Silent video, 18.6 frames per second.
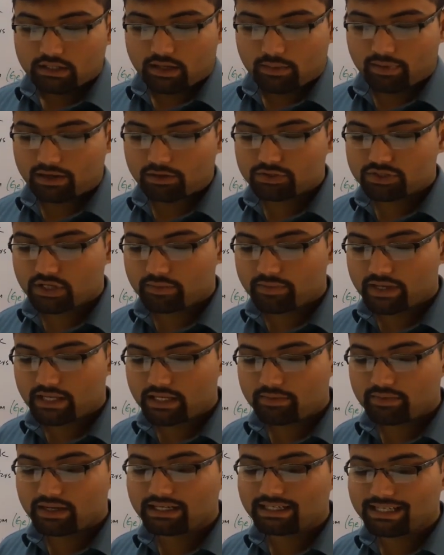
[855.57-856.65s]
about
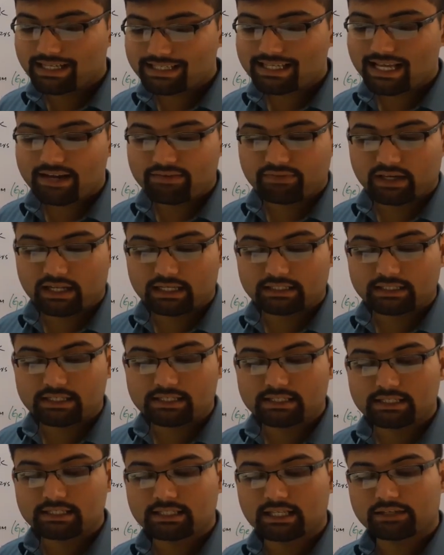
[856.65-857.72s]
germanium, it does have
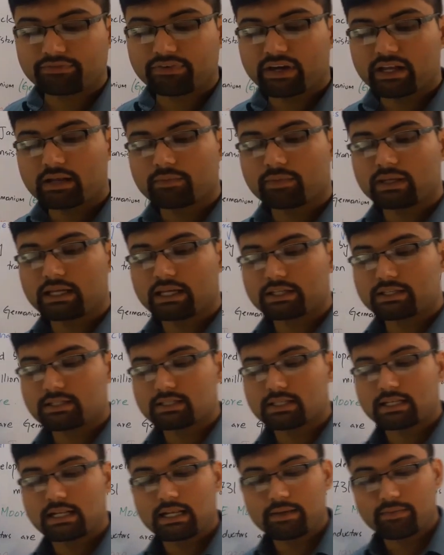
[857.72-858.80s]
characteristics that find
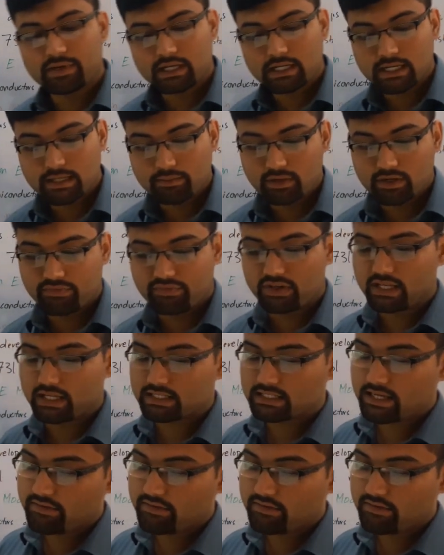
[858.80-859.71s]
applications in a limited number of areas.